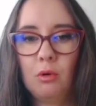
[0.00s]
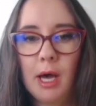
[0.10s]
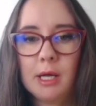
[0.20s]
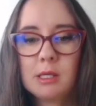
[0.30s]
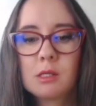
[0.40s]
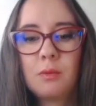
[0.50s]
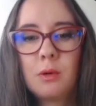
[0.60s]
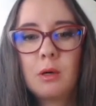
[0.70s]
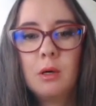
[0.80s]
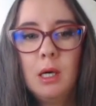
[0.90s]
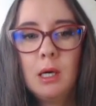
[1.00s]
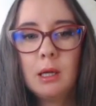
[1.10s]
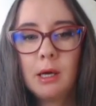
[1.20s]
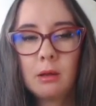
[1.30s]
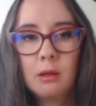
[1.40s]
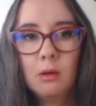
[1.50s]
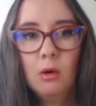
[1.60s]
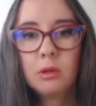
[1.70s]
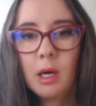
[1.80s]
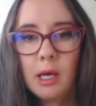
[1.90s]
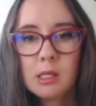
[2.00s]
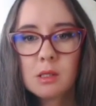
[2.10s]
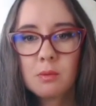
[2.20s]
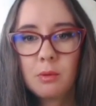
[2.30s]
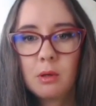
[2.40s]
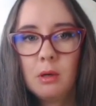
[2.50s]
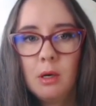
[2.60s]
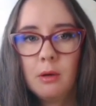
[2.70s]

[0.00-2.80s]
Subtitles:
answer, like the long answer,